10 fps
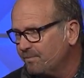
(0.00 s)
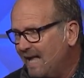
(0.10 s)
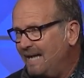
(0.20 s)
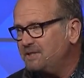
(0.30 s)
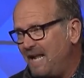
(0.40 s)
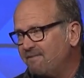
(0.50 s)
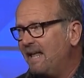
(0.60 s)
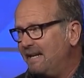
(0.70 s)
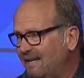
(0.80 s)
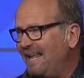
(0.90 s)
I should have a
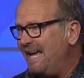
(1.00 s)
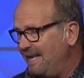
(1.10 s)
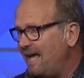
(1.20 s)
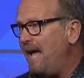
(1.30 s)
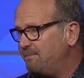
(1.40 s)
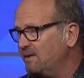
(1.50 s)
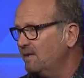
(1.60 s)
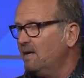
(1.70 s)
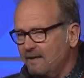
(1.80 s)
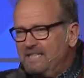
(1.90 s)
lot of client, at
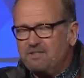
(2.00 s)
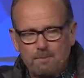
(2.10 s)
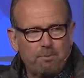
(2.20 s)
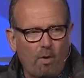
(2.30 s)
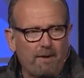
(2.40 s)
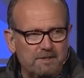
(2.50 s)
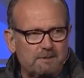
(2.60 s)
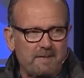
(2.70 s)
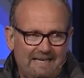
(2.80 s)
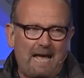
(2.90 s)
least the employer
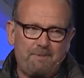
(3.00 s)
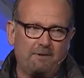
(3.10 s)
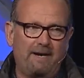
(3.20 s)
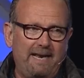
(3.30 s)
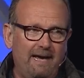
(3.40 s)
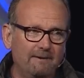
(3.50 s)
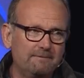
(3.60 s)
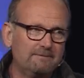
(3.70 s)
should be clapping right now.